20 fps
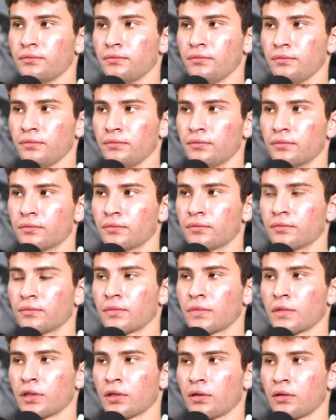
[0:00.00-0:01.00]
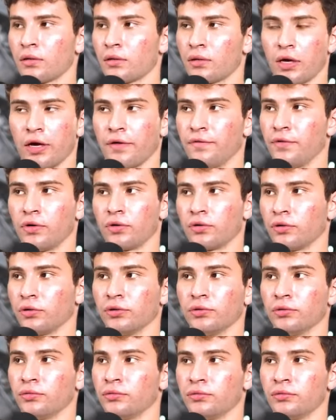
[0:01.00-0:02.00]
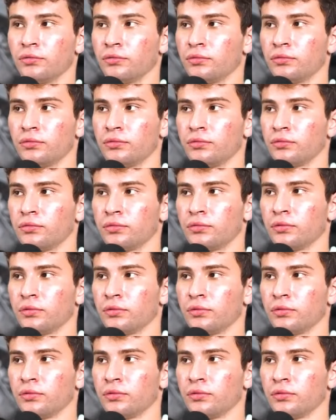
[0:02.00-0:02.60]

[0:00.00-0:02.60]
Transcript: BorgWarner. I have no clue. Oh,